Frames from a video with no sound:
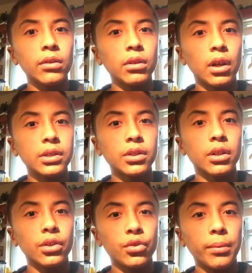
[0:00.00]
and local
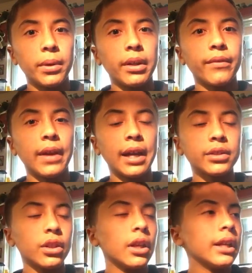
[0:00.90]
laws are a contributing
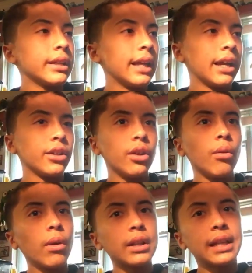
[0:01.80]
factor. Yeah,
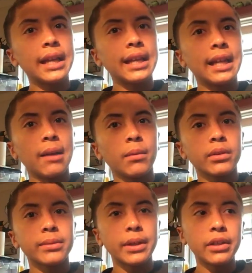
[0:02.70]
you don't want to take an
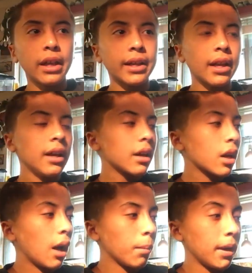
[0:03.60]
animal, especially like
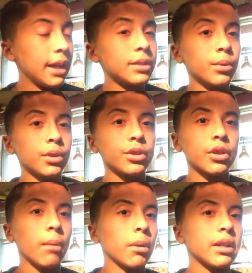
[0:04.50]
copperheads,
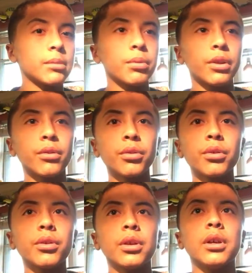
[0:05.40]
which copperheads are pretty
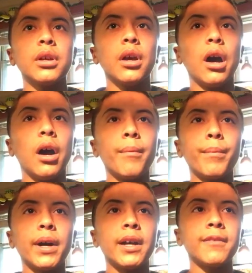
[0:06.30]
cool.
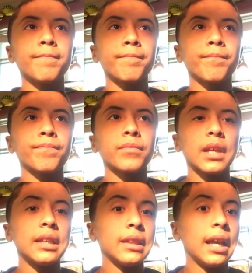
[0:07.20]
Um, but
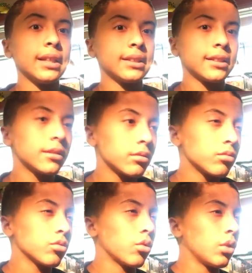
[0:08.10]
unless
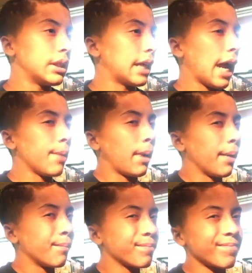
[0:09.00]
only time
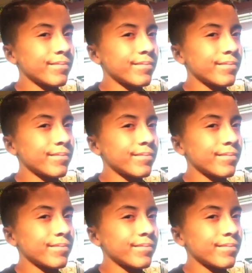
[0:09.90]
I